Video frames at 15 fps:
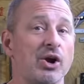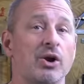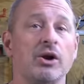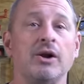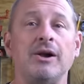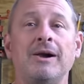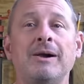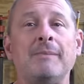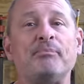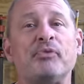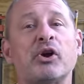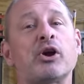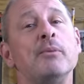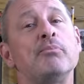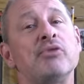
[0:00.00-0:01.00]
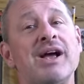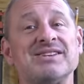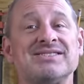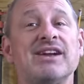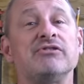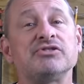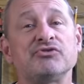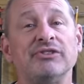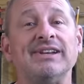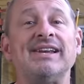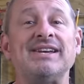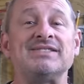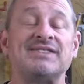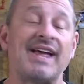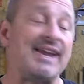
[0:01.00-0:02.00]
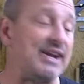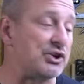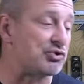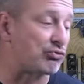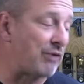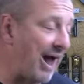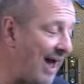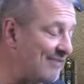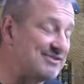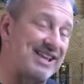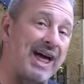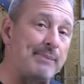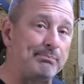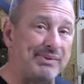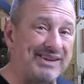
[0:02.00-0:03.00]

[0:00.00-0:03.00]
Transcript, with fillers: Buzz, Rob Robillard picked up the soon to be released Metabo